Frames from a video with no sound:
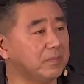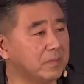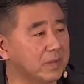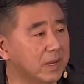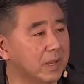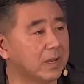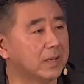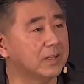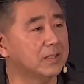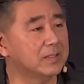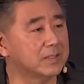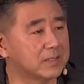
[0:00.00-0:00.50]

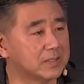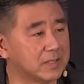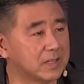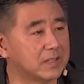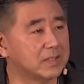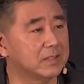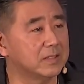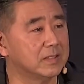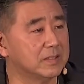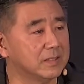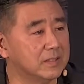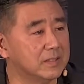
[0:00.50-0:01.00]
And it said
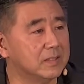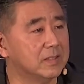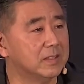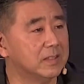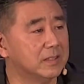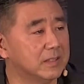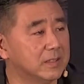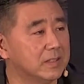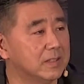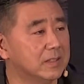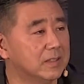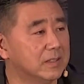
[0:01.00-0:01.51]

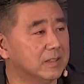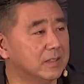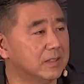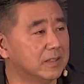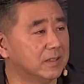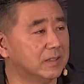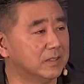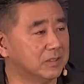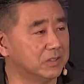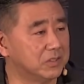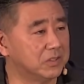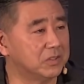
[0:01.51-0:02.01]

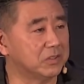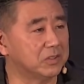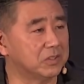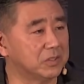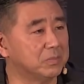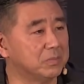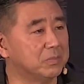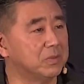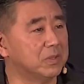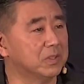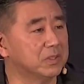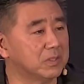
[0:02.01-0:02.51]
the church
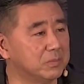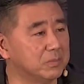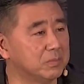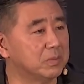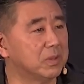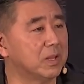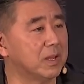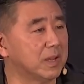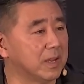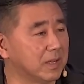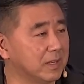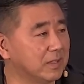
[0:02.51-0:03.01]
multiplied.